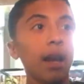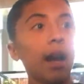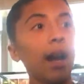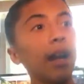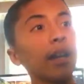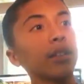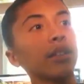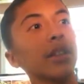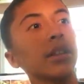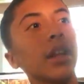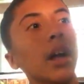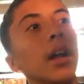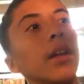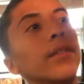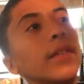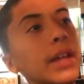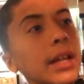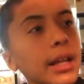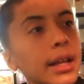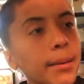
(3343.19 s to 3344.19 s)
I actually thought
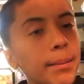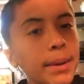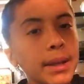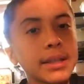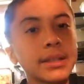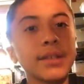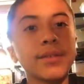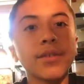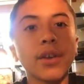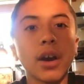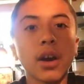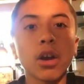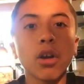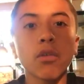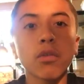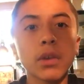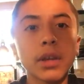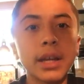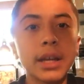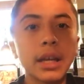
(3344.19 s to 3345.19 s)
of getting a pixie frog
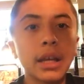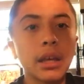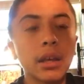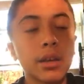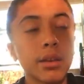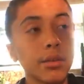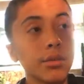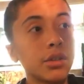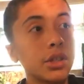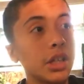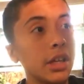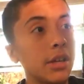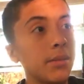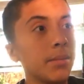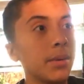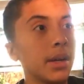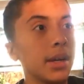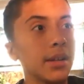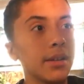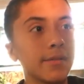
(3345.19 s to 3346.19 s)
over getting
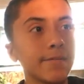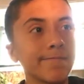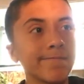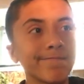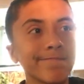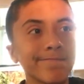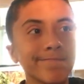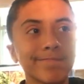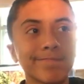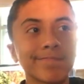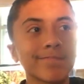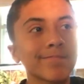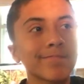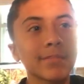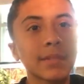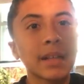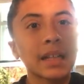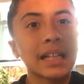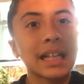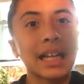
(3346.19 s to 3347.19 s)
Gucci, but
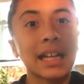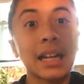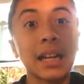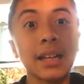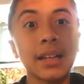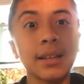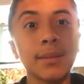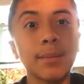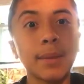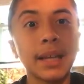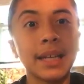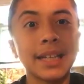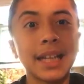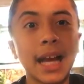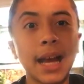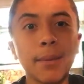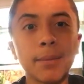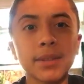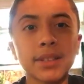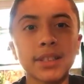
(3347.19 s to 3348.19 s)
glad I didn't make
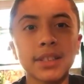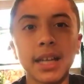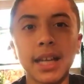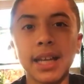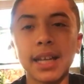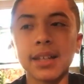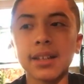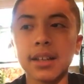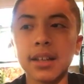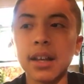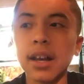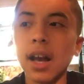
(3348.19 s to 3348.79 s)
that mistake.